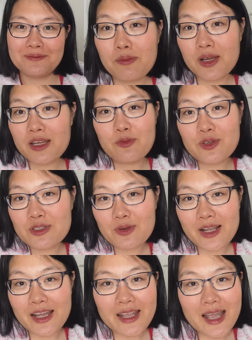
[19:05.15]
But it was
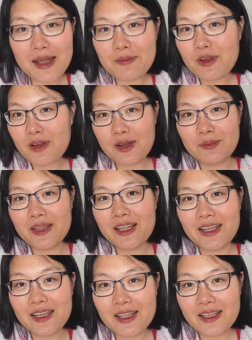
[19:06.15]
okay. I'm not
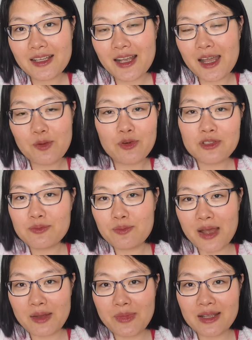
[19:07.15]
complaining. I was
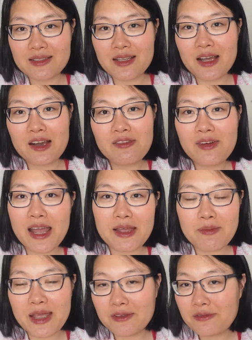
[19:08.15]
by myself. I
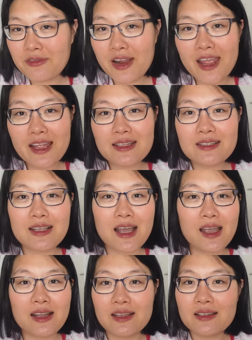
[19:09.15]
met friends.
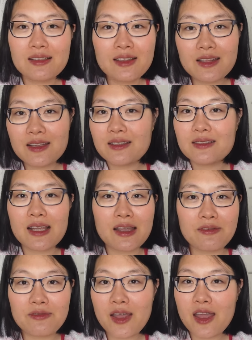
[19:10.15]
I learned things. I
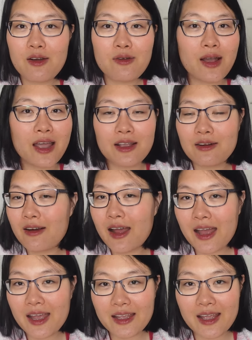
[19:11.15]
fail. I
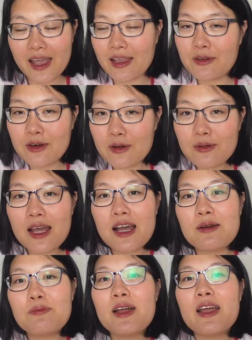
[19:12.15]
cry. I grown
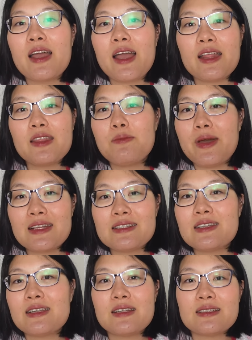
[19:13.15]
up. And the best
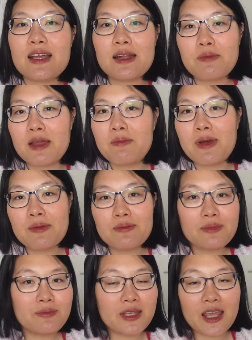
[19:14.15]
thing is that my
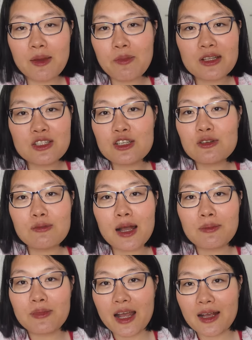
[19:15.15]
mom became a chill
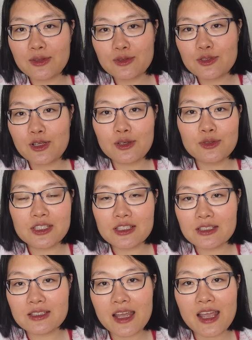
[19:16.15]
mom now. So
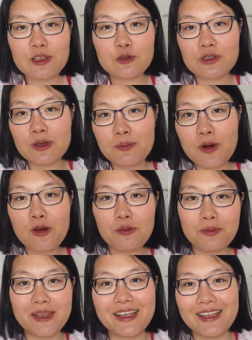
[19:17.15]
she's there to support
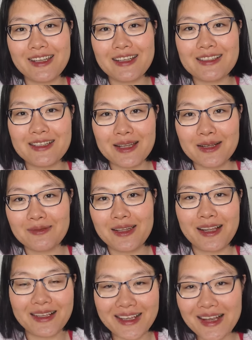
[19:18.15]
me instead of
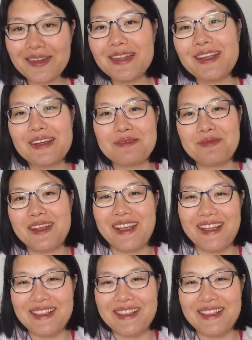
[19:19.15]
like yelling at me.